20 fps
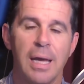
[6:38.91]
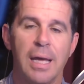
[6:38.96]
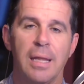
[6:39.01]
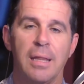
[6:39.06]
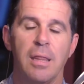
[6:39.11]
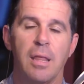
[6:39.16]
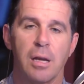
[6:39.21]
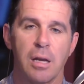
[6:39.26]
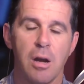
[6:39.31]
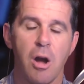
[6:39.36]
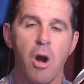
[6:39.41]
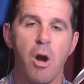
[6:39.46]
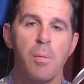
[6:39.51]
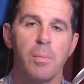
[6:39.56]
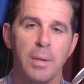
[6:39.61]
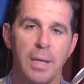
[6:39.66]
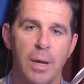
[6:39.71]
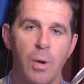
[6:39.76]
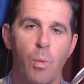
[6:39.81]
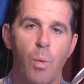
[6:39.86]
and the
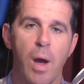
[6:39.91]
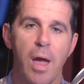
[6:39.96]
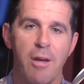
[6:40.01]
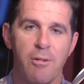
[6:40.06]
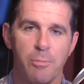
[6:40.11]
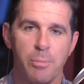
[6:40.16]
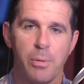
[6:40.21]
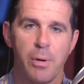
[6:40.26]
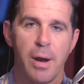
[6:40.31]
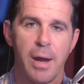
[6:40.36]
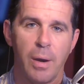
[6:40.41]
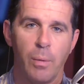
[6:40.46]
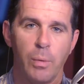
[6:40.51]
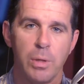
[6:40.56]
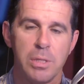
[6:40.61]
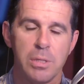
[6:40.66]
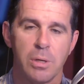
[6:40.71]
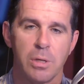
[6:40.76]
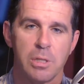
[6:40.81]
Carmelite way of praying. What's your